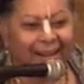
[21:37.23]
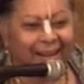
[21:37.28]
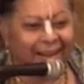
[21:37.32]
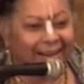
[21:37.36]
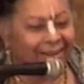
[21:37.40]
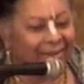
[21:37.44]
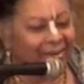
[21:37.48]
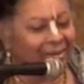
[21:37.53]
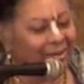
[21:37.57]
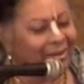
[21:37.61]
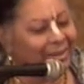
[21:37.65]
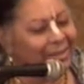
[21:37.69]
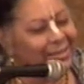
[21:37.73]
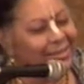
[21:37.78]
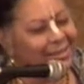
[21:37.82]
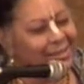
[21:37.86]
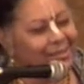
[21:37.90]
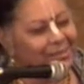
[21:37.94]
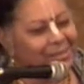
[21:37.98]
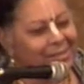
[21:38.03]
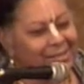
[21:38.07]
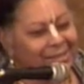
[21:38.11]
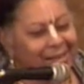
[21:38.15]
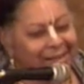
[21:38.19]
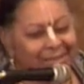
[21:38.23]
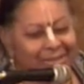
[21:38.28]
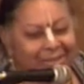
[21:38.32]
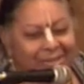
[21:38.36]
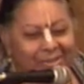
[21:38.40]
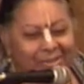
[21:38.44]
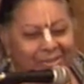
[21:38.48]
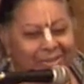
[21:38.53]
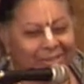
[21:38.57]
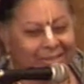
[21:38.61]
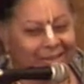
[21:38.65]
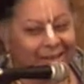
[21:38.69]
I know there's some
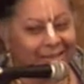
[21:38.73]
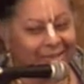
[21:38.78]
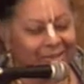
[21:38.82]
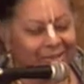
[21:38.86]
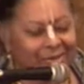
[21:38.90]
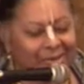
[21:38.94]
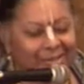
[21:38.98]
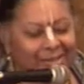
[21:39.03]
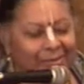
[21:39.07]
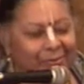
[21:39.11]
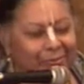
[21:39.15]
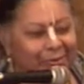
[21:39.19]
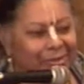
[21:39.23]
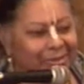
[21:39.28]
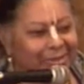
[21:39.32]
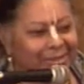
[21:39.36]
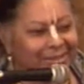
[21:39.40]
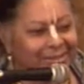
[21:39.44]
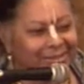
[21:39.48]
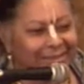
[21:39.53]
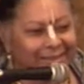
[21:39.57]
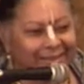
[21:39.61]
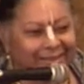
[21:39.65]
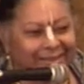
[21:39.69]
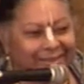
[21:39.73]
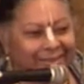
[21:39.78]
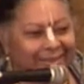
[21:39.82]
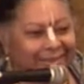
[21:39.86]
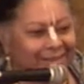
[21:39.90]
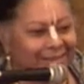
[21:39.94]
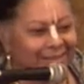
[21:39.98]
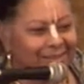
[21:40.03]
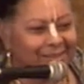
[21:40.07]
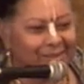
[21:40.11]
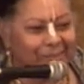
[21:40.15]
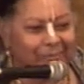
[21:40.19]
Sastra devotees here,
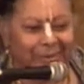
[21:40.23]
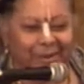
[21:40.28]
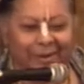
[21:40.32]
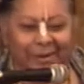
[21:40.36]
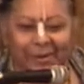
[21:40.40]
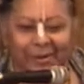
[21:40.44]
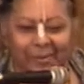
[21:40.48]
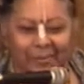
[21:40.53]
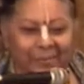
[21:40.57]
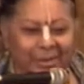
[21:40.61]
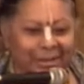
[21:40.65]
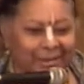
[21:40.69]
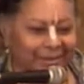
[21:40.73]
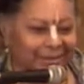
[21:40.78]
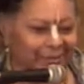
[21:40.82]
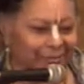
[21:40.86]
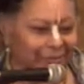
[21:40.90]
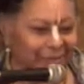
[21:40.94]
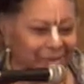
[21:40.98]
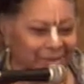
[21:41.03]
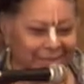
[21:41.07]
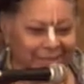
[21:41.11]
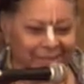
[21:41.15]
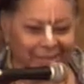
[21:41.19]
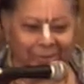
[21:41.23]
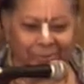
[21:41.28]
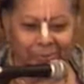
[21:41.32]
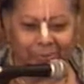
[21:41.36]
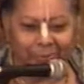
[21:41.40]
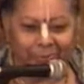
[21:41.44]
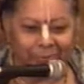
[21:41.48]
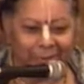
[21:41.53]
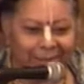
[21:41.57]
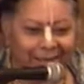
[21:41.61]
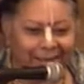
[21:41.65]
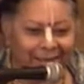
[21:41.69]
there's many devotees here with
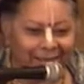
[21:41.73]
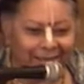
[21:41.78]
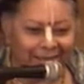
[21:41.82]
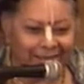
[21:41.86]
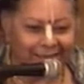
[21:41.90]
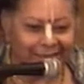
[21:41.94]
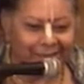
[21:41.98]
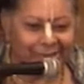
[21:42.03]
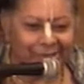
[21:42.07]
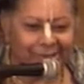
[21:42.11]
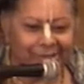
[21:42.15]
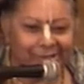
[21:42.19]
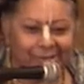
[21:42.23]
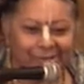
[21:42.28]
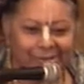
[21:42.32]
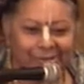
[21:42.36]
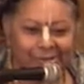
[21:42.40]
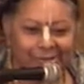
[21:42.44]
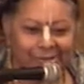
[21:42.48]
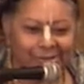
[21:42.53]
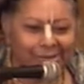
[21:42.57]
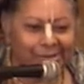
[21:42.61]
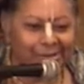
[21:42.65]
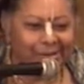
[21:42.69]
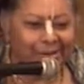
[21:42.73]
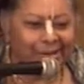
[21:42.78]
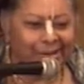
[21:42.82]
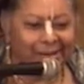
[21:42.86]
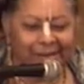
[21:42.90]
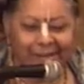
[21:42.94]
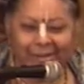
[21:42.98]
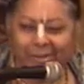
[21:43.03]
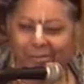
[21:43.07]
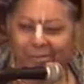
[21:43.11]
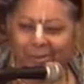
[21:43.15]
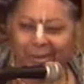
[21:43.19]
realizations.
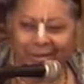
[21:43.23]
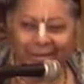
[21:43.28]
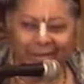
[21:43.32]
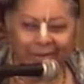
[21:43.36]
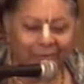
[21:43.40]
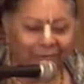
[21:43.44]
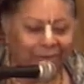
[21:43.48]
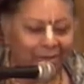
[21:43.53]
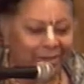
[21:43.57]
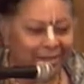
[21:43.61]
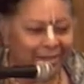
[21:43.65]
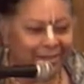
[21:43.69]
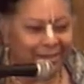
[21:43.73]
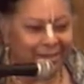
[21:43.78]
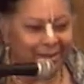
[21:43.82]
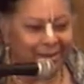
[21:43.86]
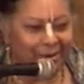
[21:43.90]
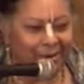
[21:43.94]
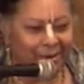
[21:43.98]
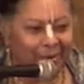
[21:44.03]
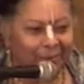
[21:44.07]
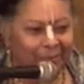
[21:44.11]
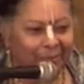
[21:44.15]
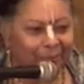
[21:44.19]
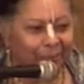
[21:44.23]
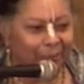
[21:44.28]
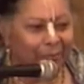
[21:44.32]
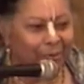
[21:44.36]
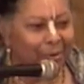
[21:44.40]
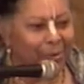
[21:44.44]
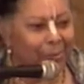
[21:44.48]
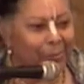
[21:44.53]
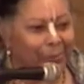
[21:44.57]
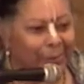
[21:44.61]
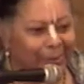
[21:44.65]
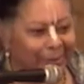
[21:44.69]
There's many devotees that are
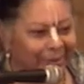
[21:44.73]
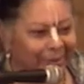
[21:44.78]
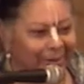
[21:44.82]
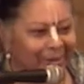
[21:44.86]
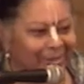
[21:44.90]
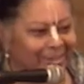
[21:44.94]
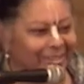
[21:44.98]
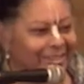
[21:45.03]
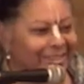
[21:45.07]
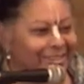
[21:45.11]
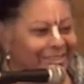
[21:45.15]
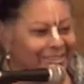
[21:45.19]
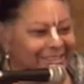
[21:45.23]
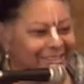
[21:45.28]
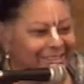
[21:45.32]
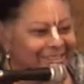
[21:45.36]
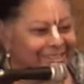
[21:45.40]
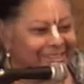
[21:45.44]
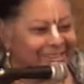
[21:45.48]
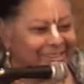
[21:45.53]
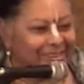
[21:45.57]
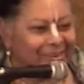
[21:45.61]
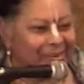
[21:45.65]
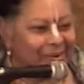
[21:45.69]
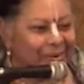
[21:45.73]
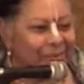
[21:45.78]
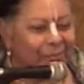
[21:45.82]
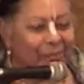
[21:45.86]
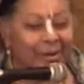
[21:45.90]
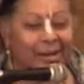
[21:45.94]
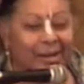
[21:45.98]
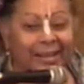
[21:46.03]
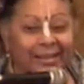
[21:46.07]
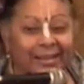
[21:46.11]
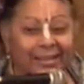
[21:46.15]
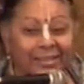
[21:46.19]
Prabhupada conscious.
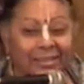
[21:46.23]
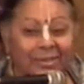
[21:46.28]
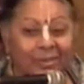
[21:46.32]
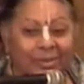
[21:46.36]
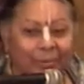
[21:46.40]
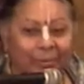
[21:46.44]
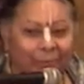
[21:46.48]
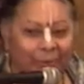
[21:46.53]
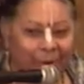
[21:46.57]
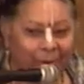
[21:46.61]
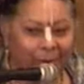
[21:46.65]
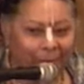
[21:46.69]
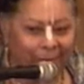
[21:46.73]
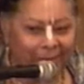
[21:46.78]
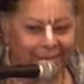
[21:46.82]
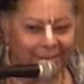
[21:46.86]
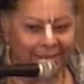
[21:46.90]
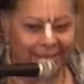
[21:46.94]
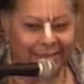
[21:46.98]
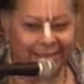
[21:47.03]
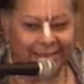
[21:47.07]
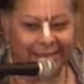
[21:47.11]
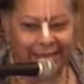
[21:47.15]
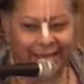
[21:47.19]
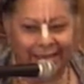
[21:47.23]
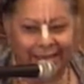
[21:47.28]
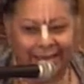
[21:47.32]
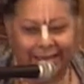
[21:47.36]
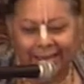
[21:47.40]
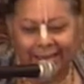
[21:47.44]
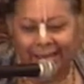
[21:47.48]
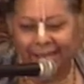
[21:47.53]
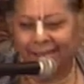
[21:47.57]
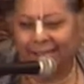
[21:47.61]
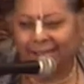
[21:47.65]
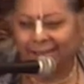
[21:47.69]
Why did Srila Prabhupada say
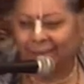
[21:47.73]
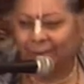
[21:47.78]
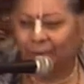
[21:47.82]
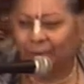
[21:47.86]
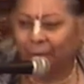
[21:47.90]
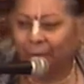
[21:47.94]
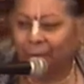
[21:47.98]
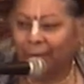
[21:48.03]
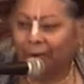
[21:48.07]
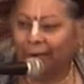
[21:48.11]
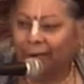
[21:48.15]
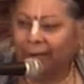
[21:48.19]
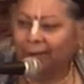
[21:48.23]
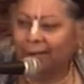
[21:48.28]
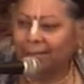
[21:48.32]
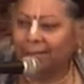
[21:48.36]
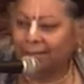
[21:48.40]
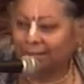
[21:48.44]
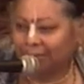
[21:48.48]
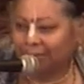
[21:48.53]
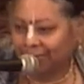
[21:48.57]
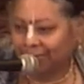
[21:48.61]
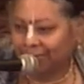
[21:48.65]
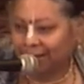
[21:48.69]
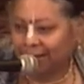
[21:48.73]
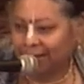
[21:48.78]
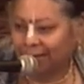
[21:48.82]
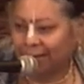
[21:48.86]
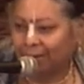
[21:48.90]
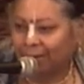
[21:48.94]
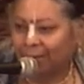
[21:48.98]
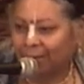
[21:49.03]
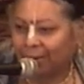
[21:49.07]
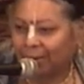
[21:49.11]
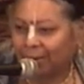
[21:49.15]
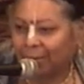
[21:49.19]
it is important to read
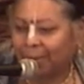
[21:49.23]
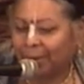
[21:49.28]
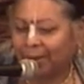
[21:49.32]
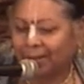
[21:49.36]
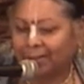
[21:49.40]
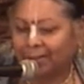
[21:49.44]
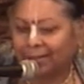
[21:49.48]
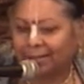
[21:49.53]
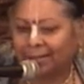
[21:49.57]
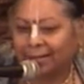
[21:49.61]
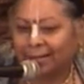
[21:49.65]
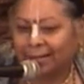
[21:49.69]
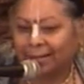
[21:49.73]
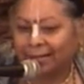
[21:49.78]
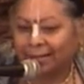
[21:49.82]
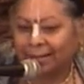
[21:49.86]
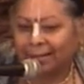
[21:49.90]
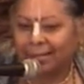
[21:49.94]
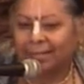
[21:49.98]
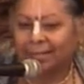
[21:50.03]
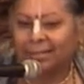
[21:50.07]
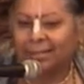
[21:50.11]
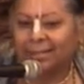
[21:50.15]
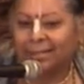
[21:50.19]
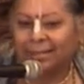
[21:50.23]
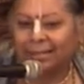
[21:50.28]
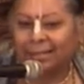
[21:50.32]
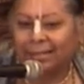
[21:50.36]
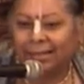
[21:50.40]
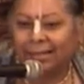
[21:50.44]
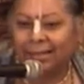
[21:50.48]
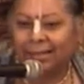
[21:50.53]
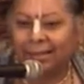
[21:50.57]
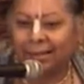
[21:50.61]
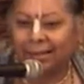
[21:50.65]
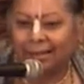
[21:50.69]
Prabhupada's, these
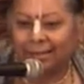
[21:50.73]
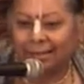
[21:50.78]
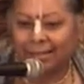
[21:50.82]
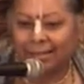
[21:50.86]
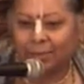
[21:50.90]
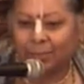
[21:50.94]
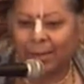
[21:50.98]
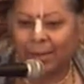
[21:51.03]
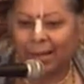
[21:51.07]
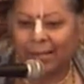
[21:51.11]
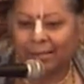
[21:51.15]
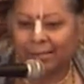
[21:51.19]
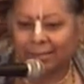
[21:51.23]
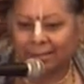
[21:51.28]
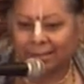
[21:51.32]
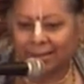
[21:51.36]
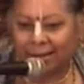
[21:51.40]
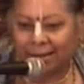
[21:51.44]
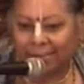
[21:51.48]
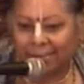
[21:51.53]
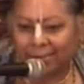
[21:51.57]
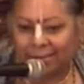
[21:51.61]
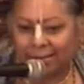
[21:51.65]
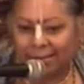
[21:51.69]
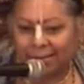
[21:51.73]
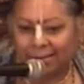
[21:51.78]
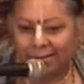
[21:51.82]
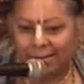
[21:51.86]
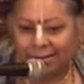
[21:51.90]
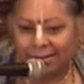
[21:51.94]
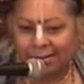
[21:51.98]
lila, these pastimes